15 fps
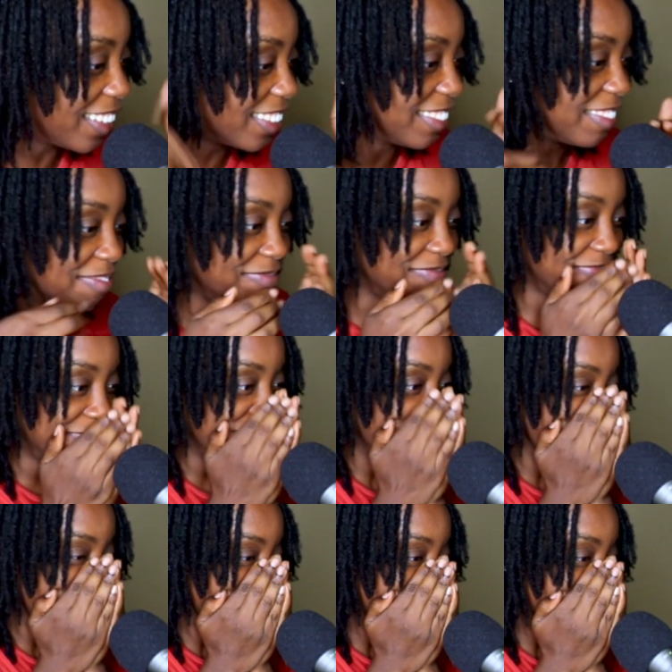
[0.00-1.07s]

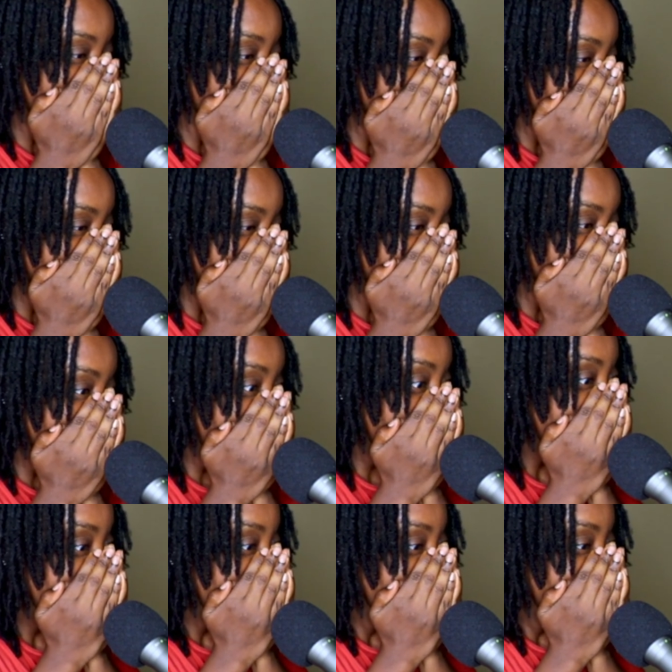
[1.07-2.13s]

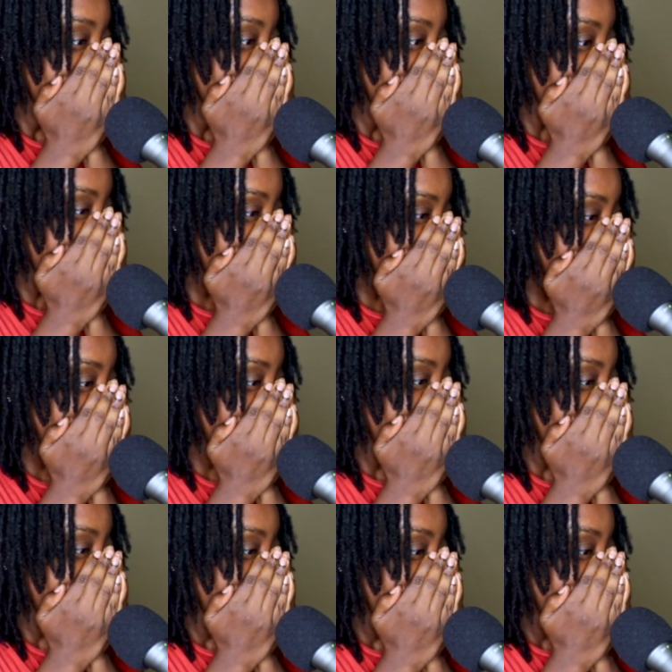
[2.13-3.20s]

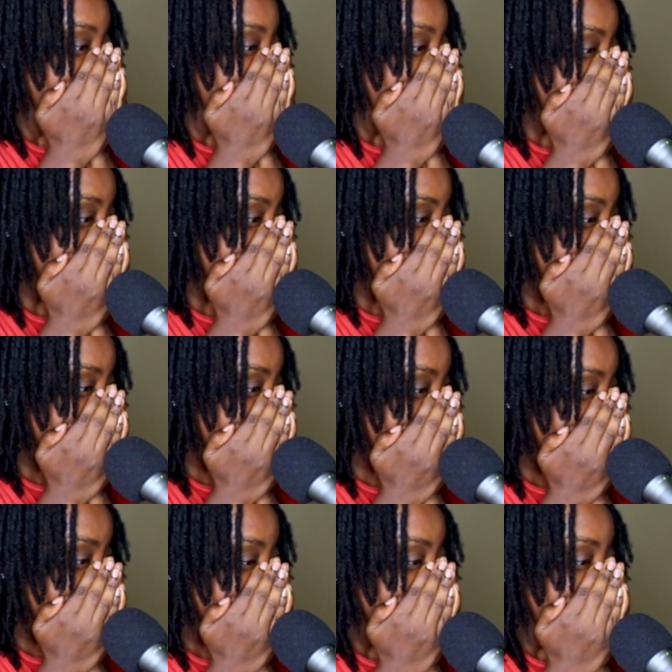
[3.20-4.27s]

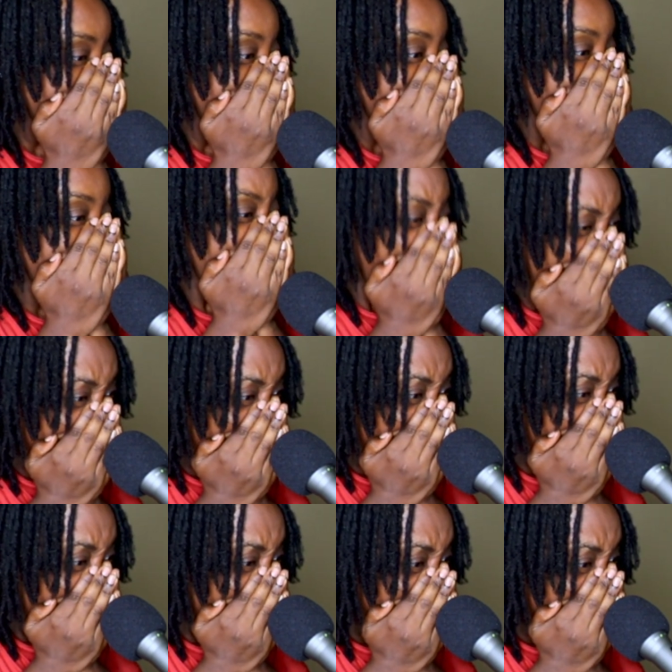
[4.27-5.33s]

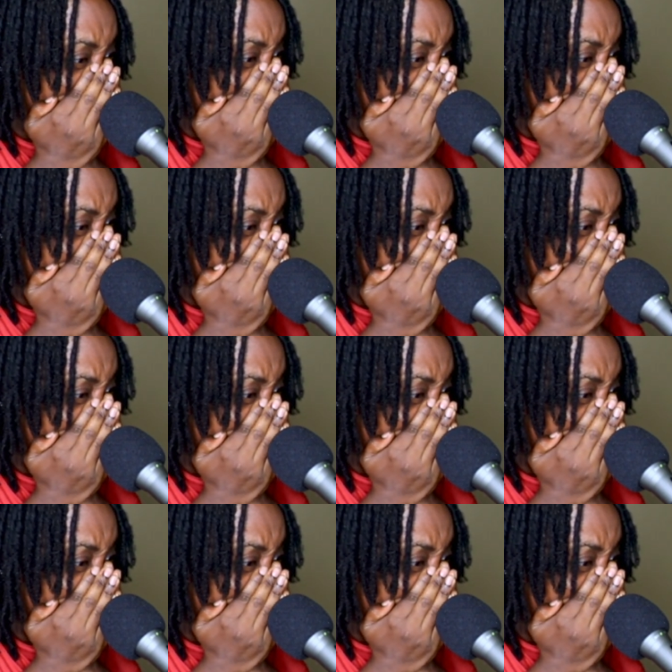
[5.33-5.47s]
(no one is talking)